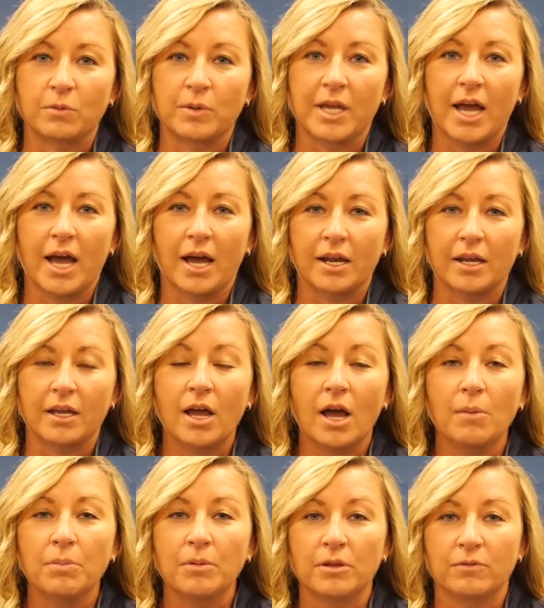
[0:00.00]
We had a
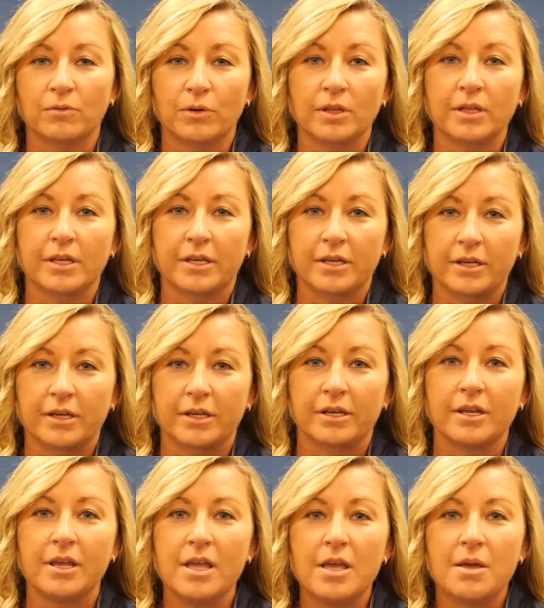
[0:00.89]
couple of really
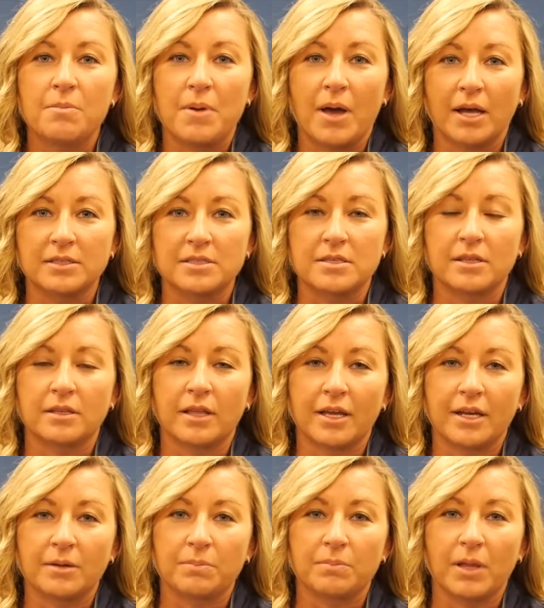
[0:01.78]
good bats in the
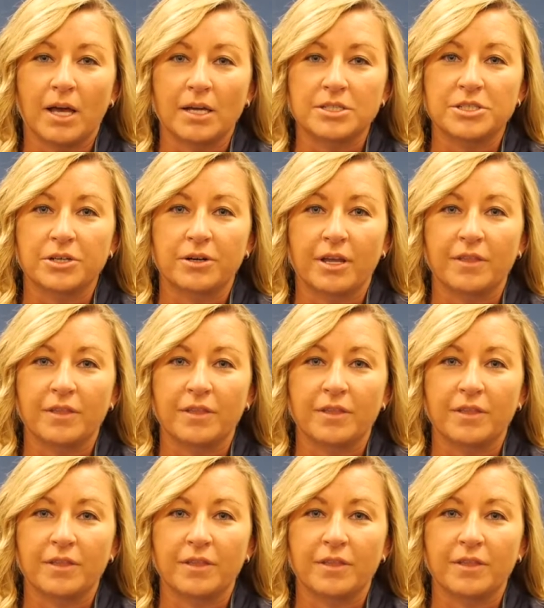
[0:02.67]
lineup last year,